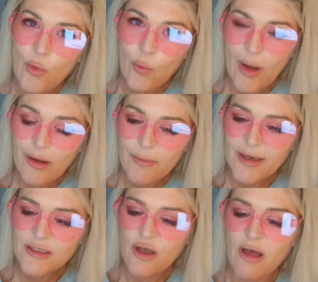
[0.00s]
welcome
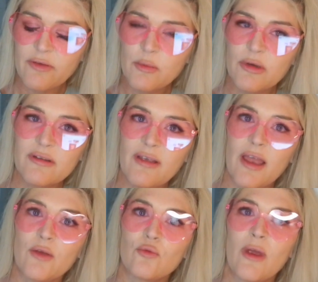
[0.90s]
back to Coffee, Books,
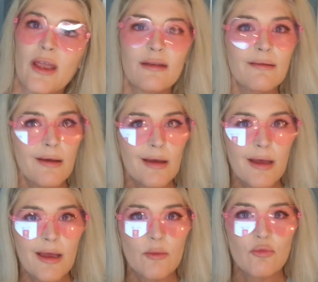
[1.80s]
and Rain.
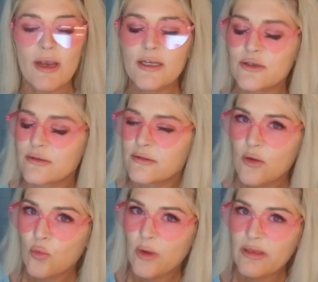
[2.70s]
I'm Rachel
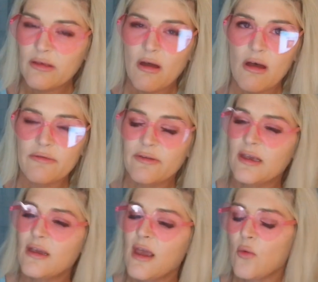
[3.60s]
with
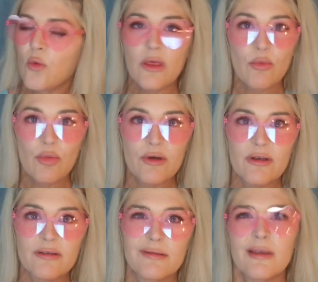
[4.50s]
coffee, with
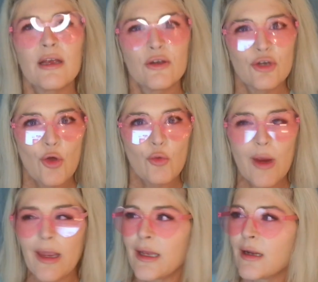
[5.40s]
books, no
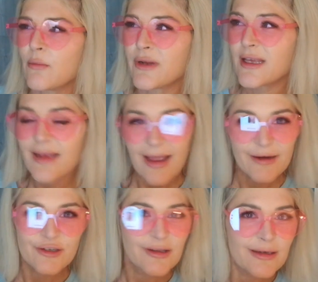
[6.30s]
rain, but it
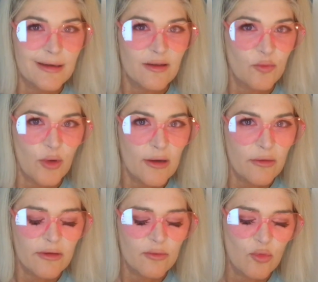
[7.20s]
actually did sprinkle
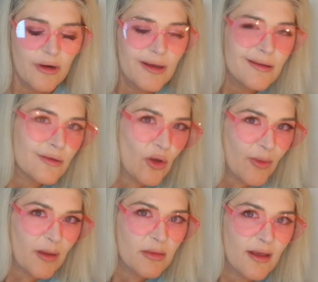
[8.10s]
this morning, so
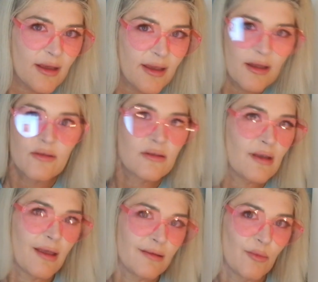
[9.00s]
maybe that counts
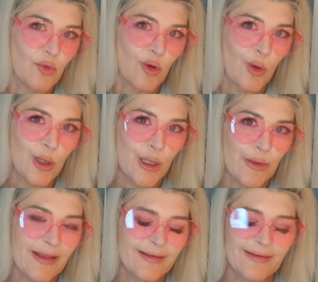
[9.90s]
as I'm recording on
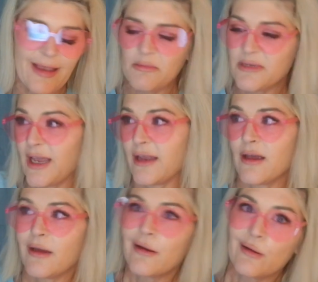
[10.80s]
that same day.
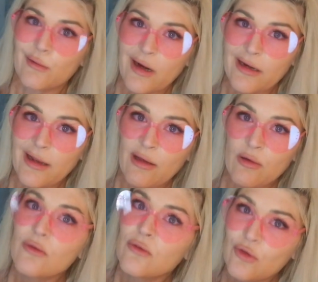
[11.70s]
Right now,
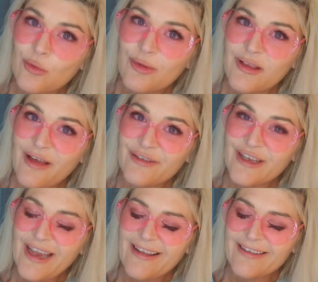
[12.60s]
super
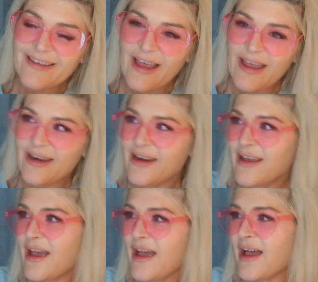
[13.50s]
lovely outside,
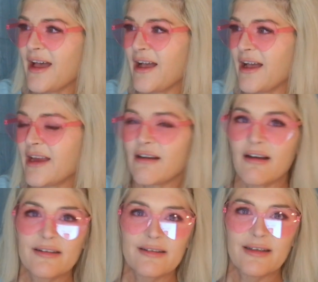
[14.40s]
and
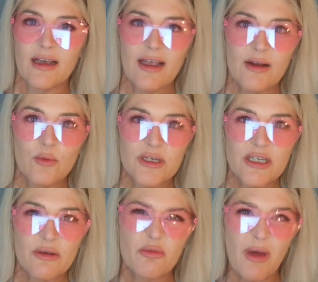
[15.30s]
honestly, I kind of wish
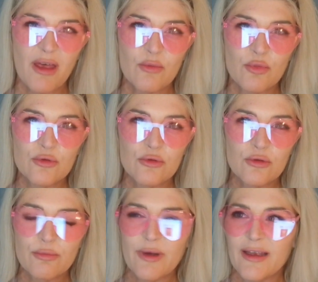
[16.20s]
I was by the
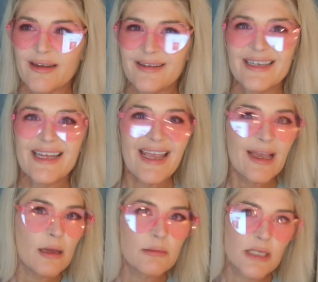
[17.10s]
pool, but today
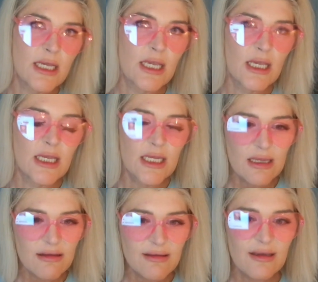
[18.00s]
I'm taking it
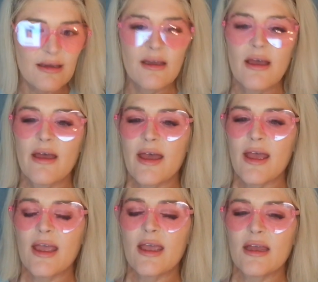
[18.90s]
easy
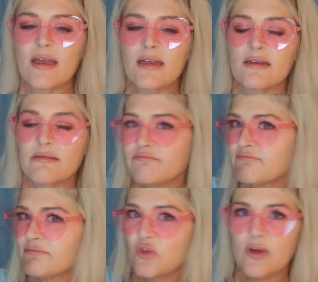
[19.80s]
and
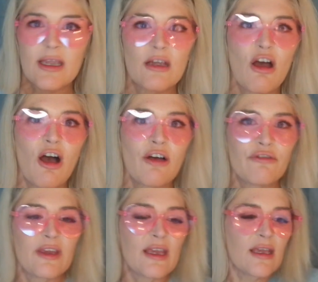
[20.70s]
drinking
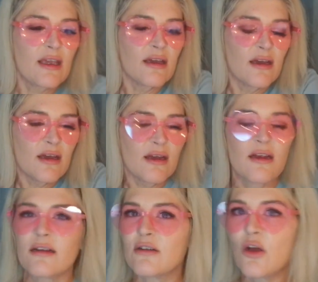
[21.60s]
coffee.
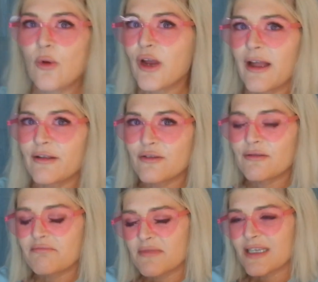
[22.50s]
No workouts
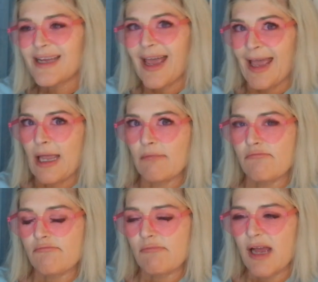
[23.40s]
today.
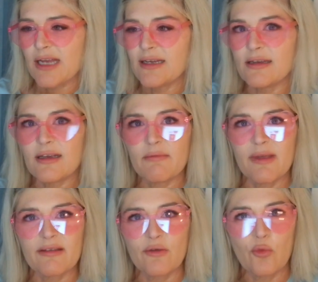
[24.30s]
I tend to give
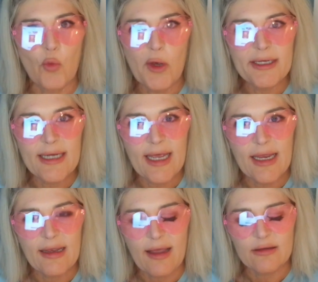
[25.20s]
myself one
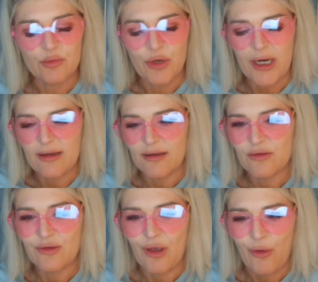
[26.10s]
day as a break.
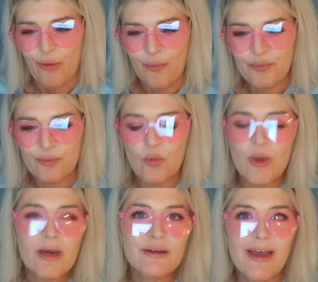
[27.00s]
So,
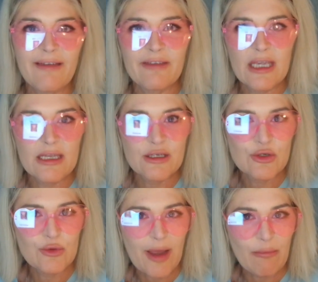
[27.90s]
we are diving
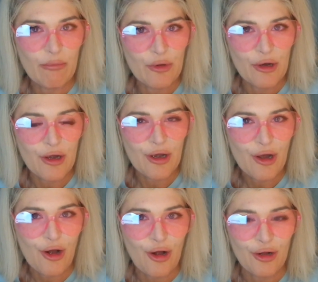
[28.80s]
into a book
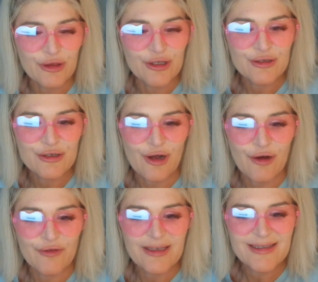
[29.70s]
called The
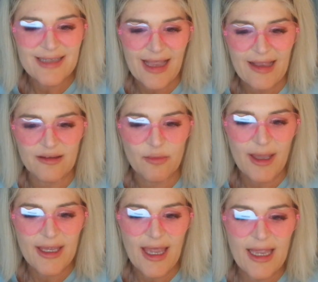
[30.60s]
Starving Saints
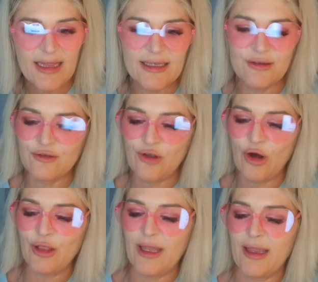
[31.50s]
by Caitlin
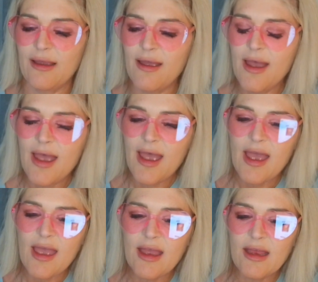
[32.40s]
Starling.
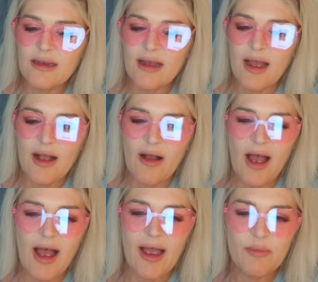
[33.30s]
And
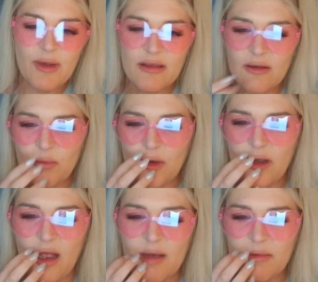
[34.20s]
I picked this book
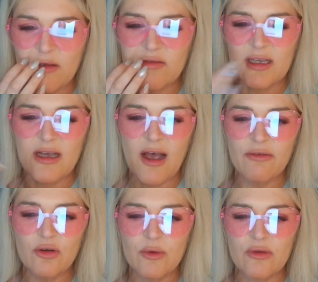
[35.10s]
up because the
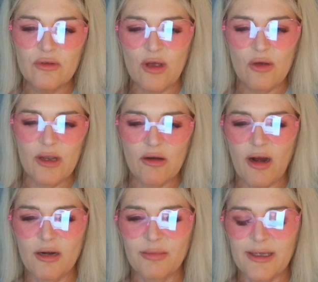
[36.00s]
cover was so
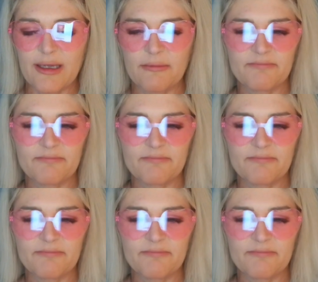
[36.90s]
incredibly